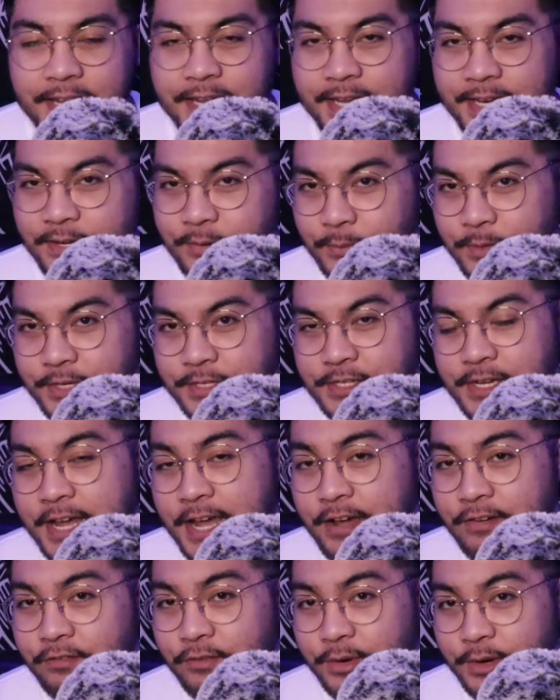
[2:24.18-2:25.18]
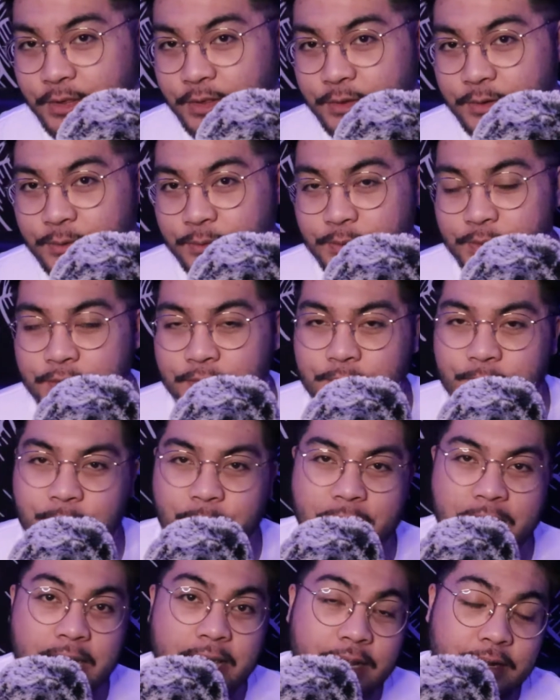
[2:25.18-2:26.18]
Anyways, I have one of those,
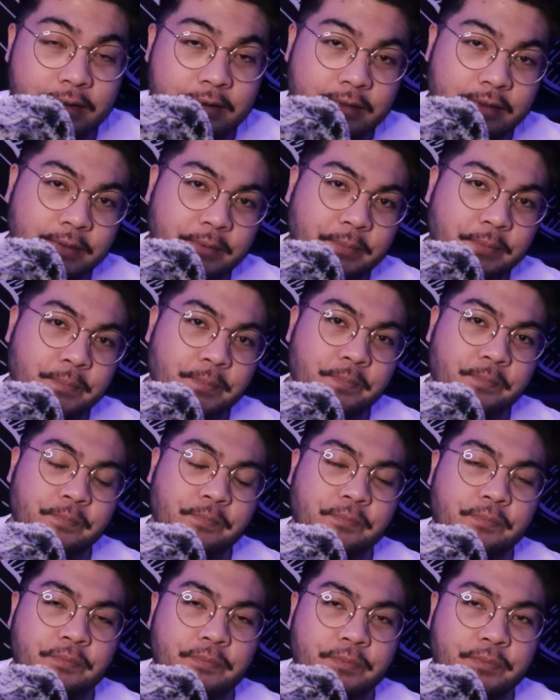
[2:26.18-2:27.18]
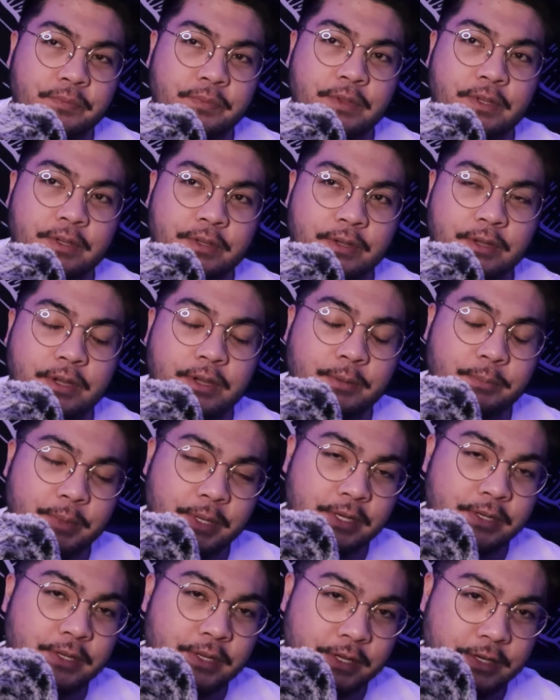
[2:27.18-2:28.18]
and a
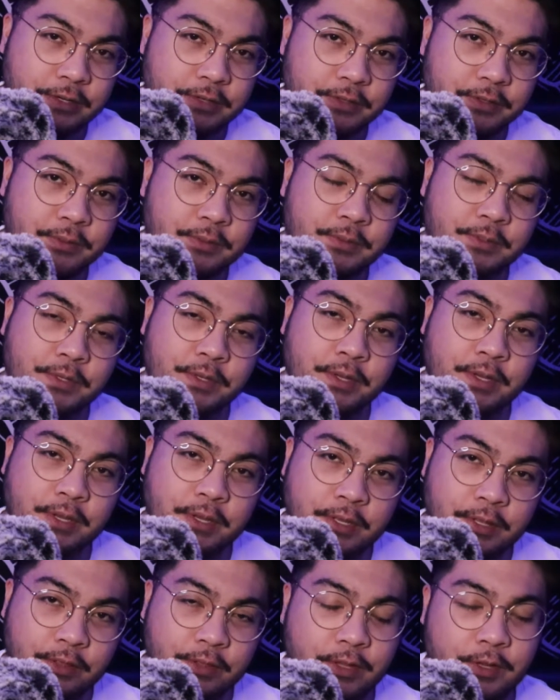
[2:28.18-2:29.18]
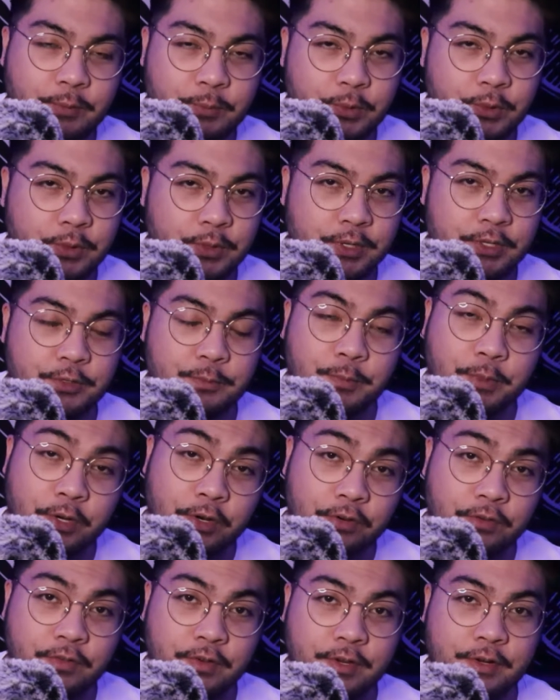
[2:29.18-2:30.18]
pintail longboard is
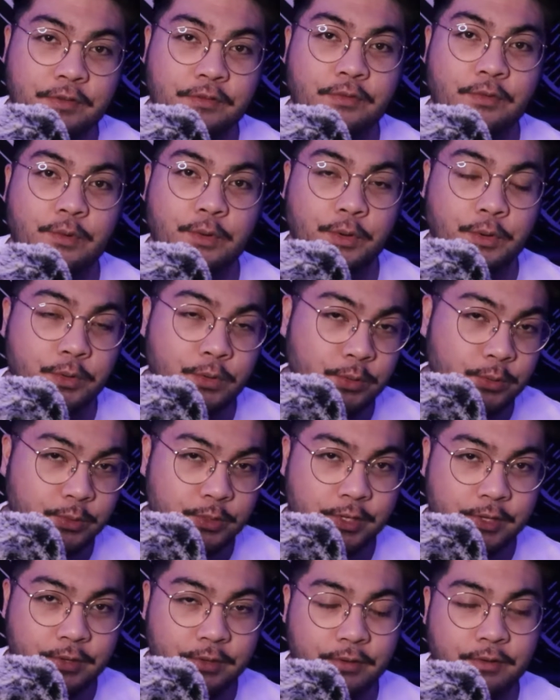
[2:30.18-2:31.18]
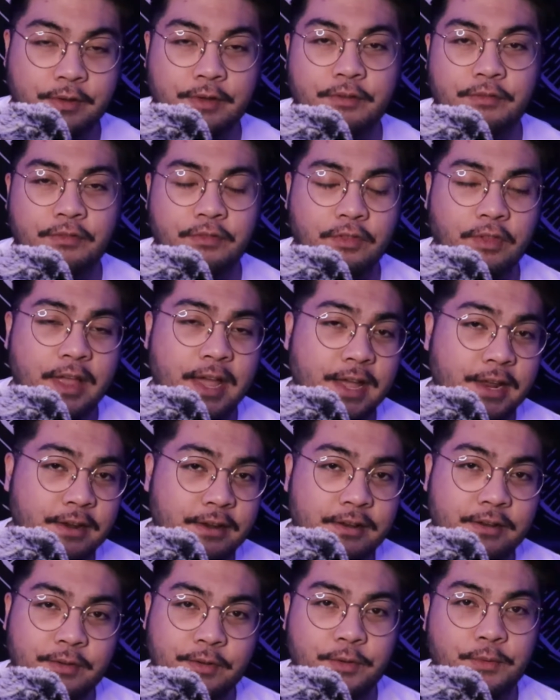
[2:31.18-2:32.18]
perfect for cruising on flat
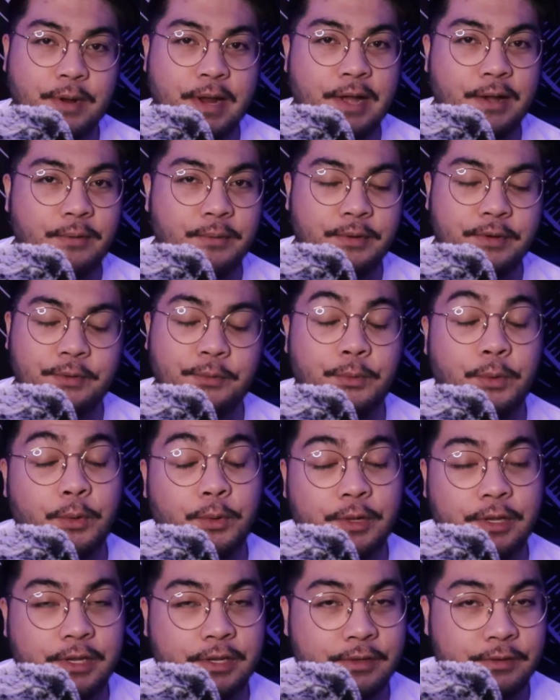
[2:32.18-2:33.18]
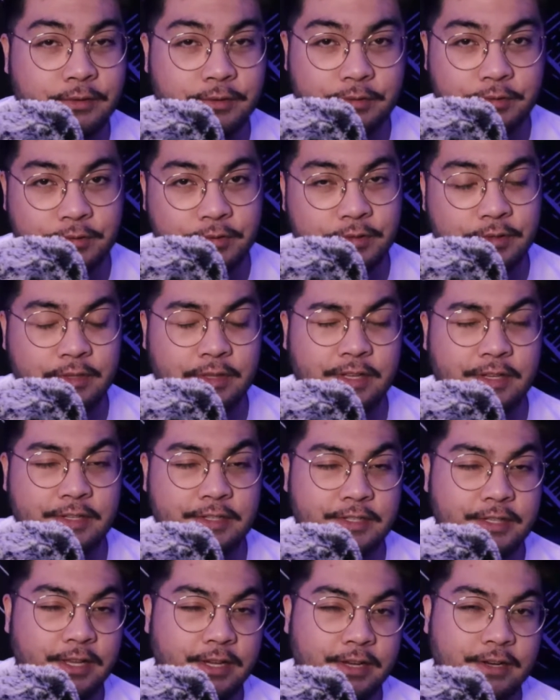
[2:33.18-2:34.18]
ground and rolling hills, like
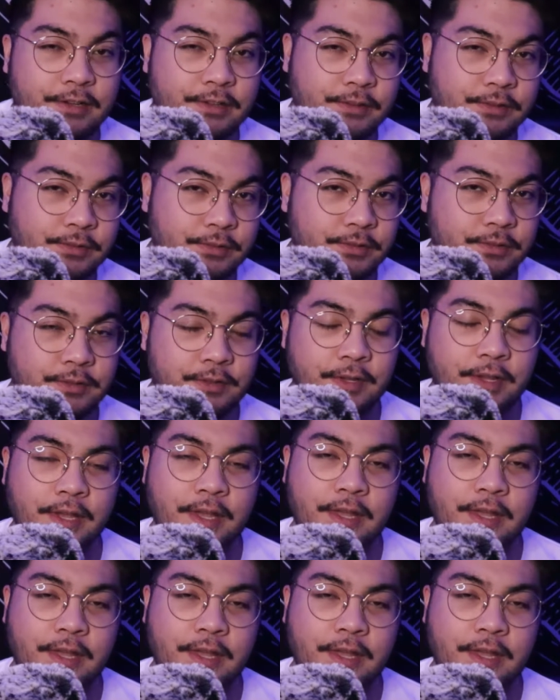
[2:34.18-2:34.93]
slate hills.